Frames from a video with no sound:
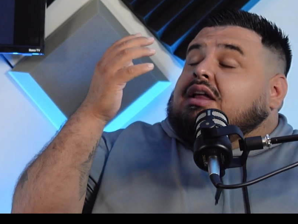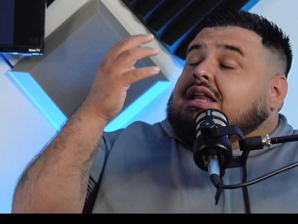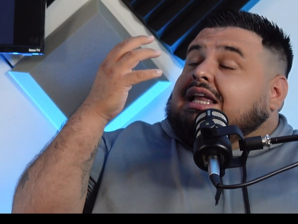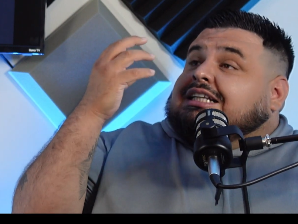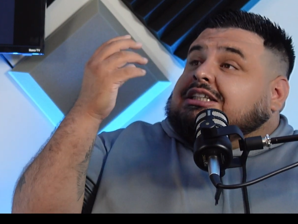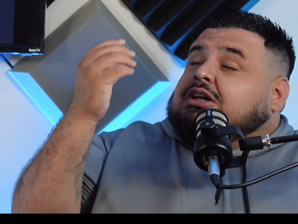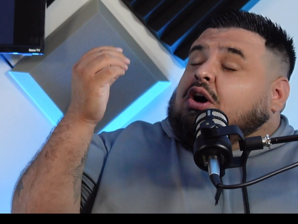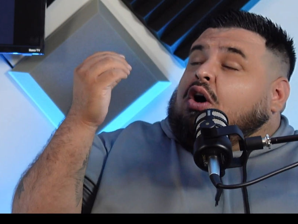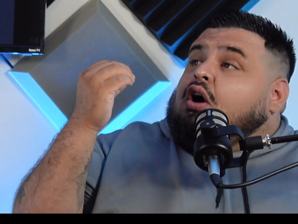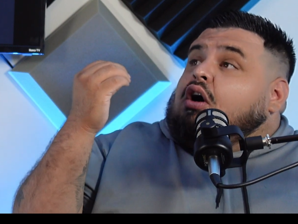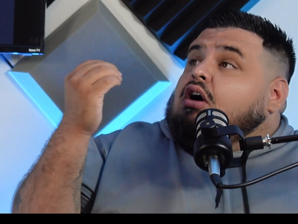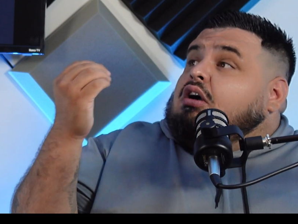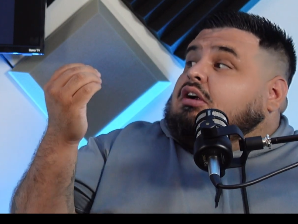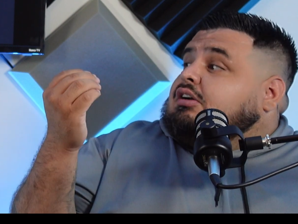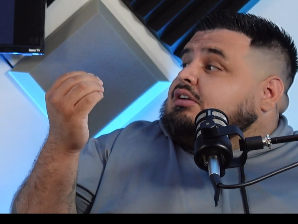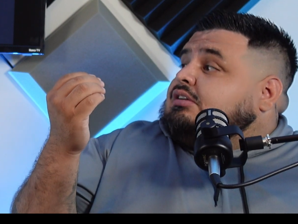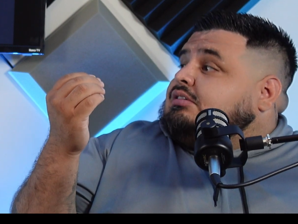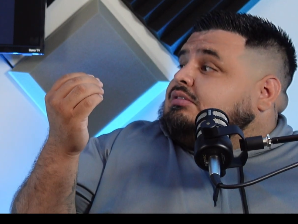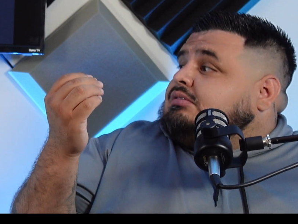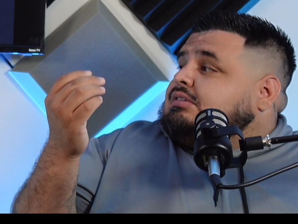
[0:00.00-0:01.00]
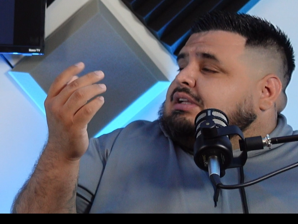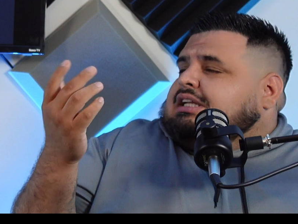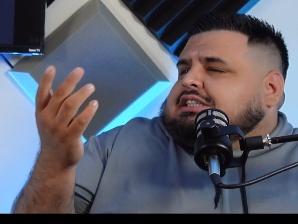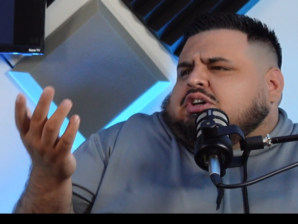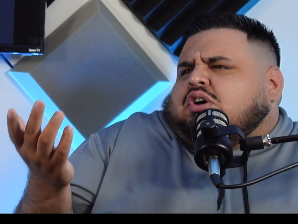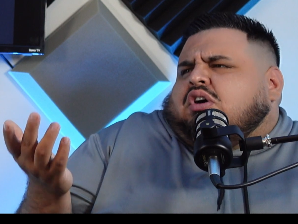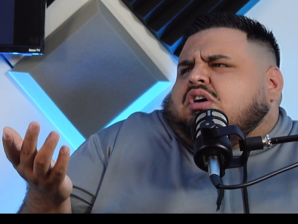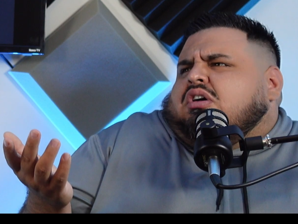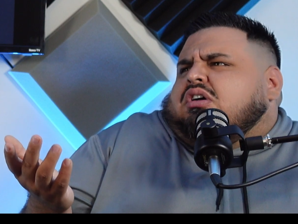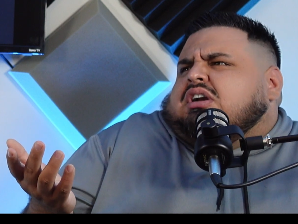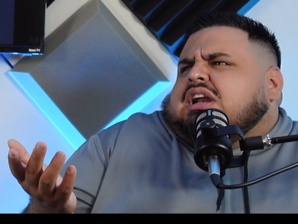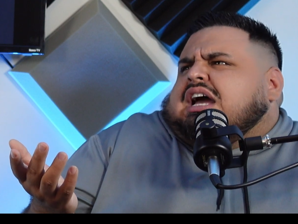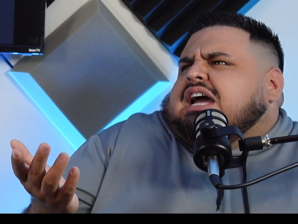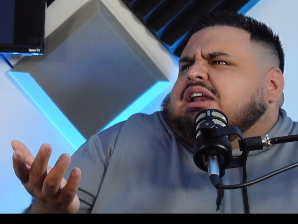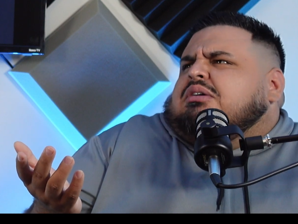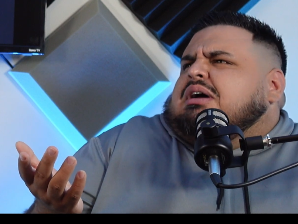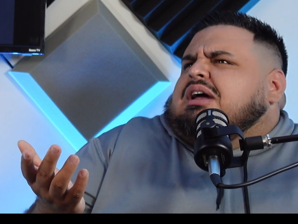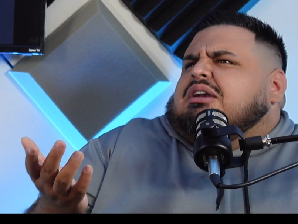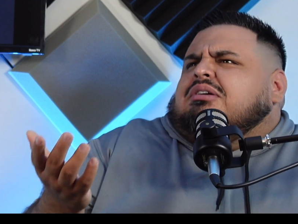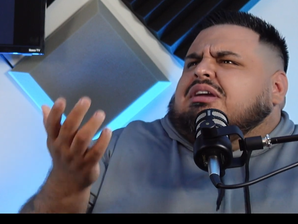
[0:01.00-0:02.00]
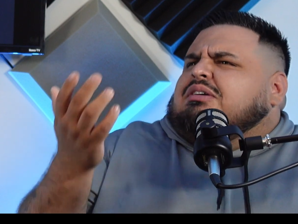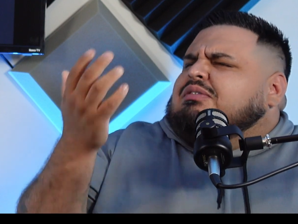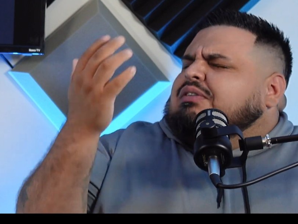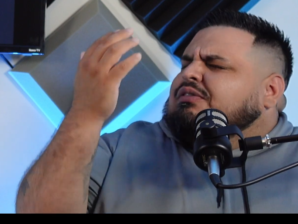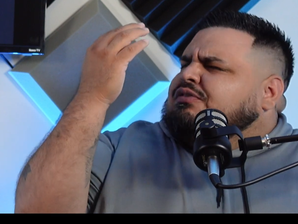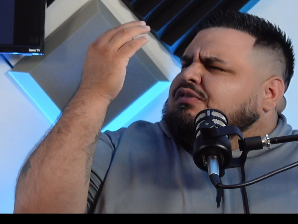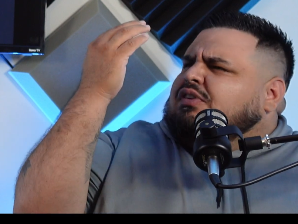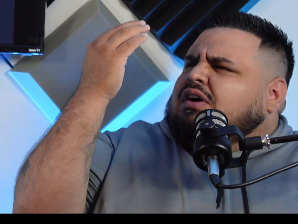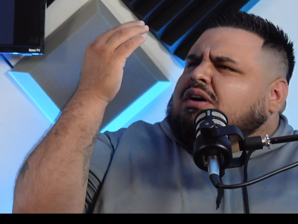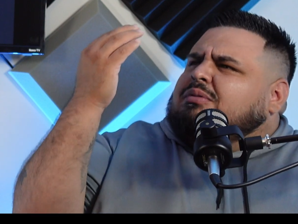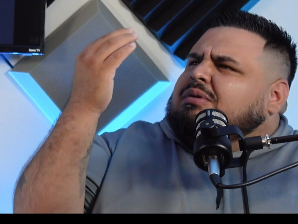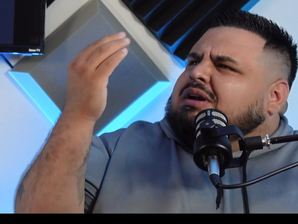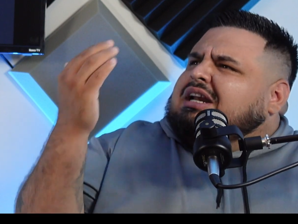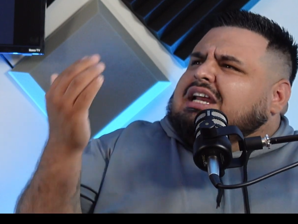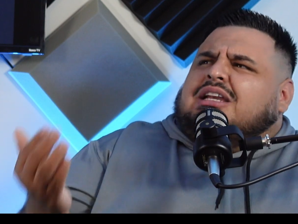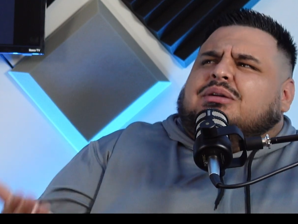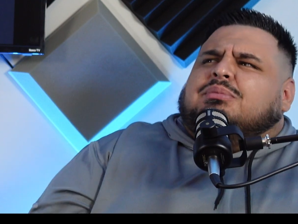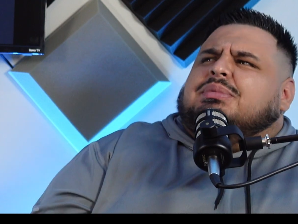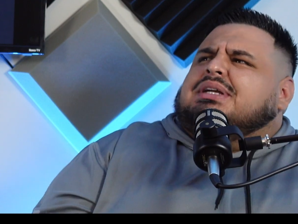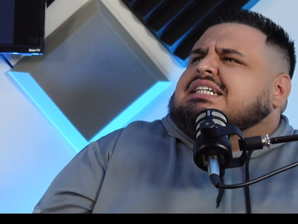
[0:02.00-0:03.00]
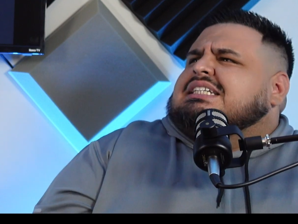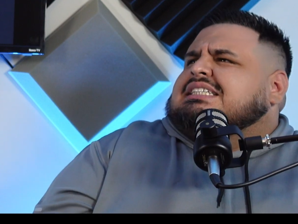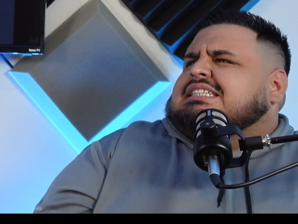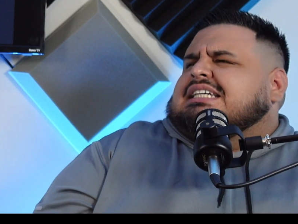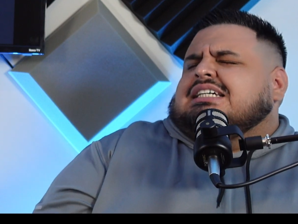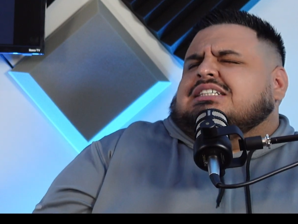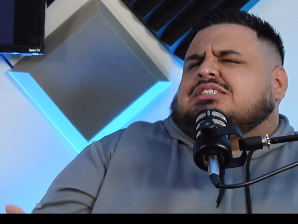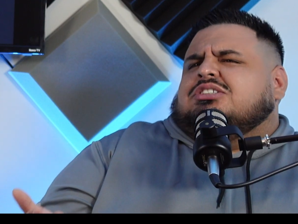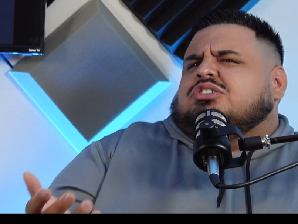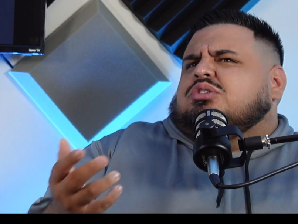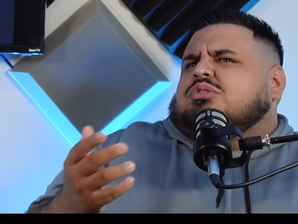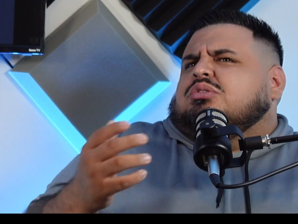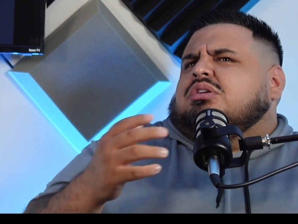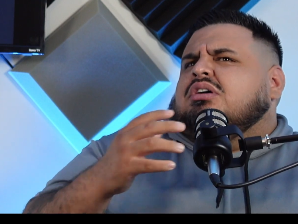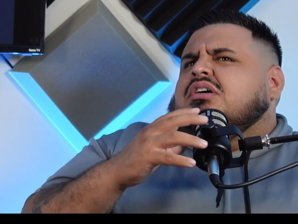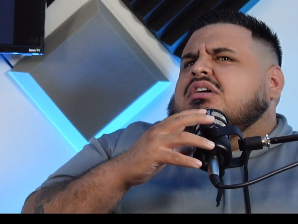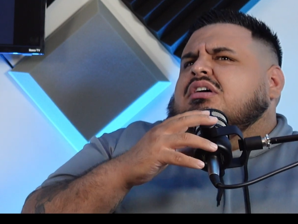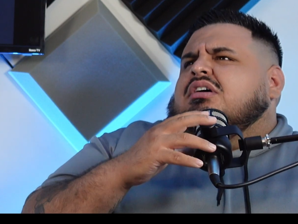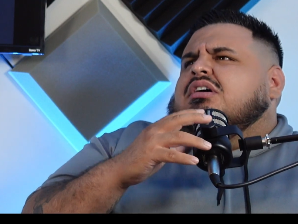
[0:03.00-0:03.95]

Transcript: It's hard. It's hard. I don't give a fuck what anybody says, dude.